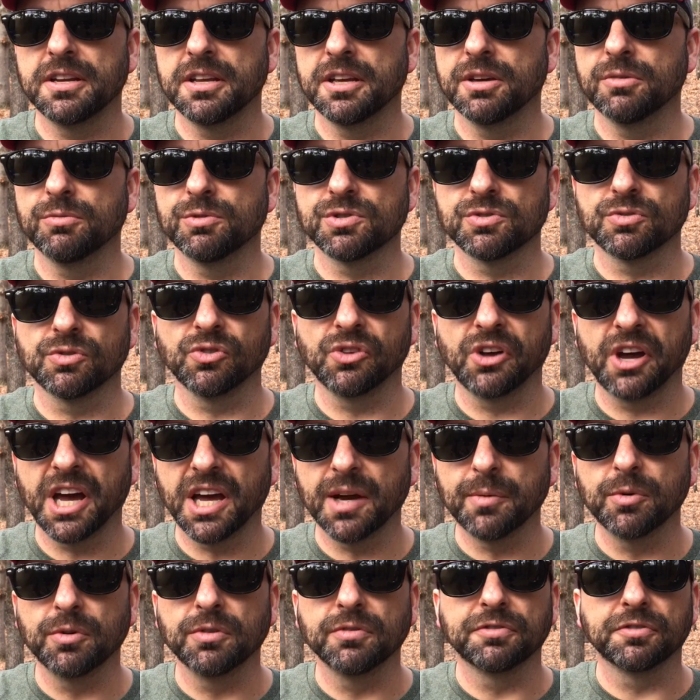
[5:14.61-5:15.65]
It was
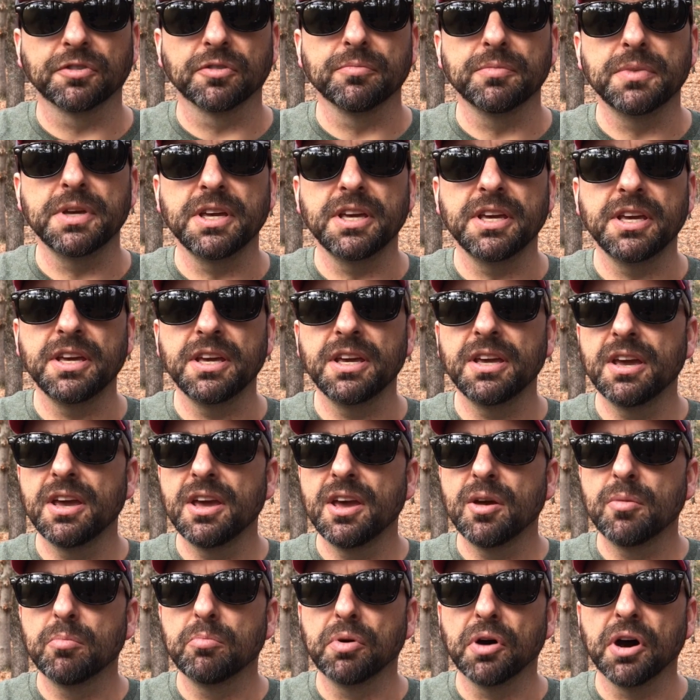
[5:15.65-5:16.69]
reliable for me,
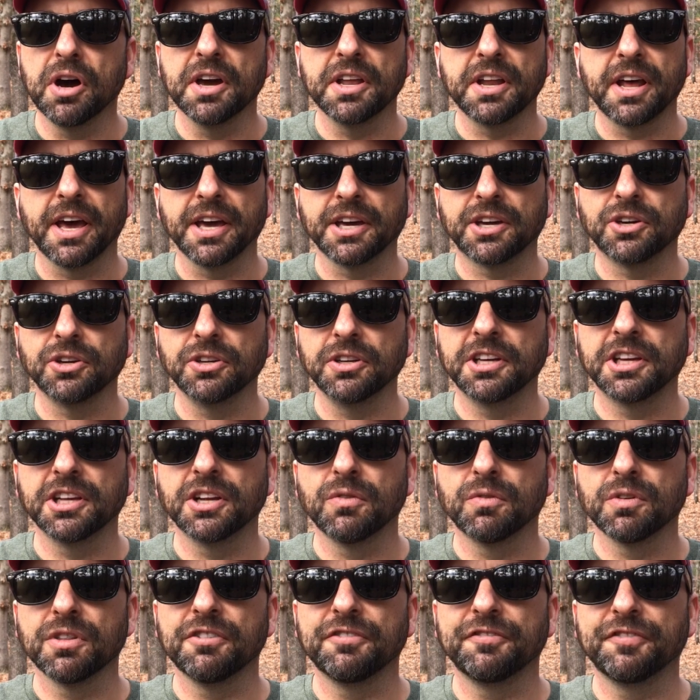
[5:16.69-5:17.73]
but I couldn't get
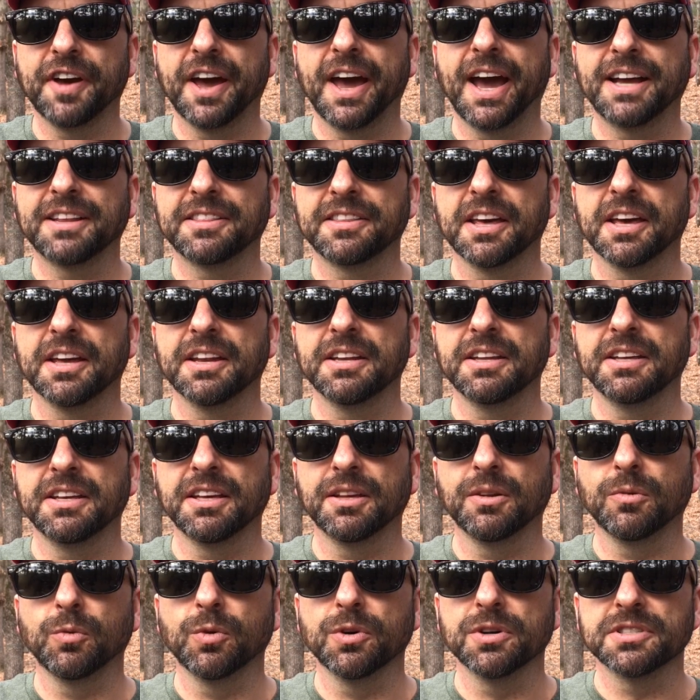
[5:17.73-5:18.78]
over the fact that
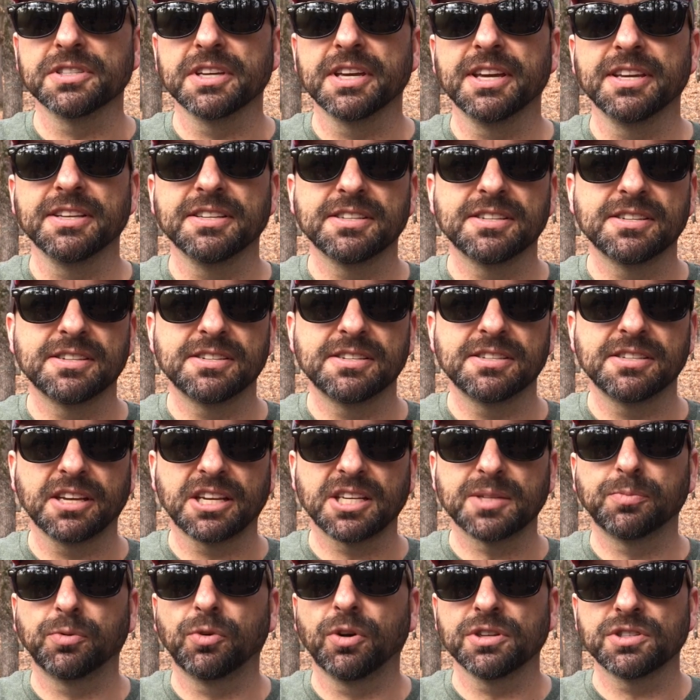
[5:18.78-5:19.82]
it was a
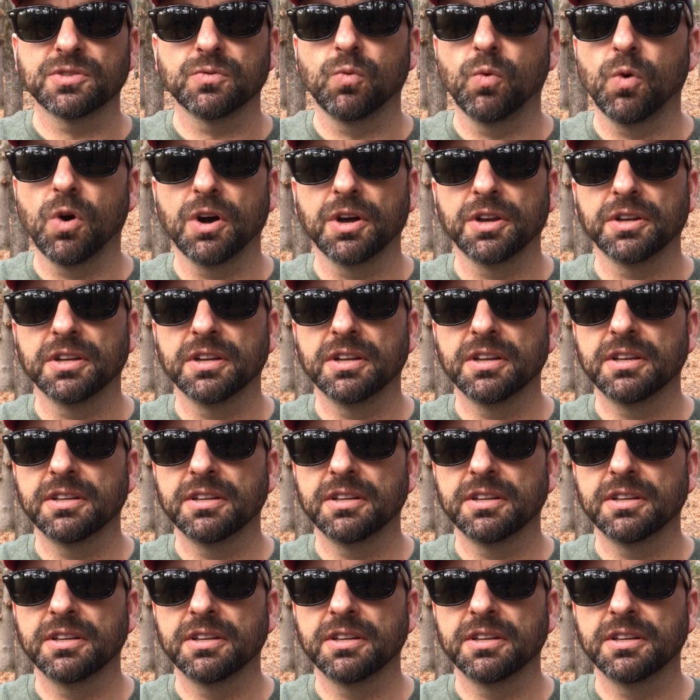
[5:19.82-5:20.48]
6+1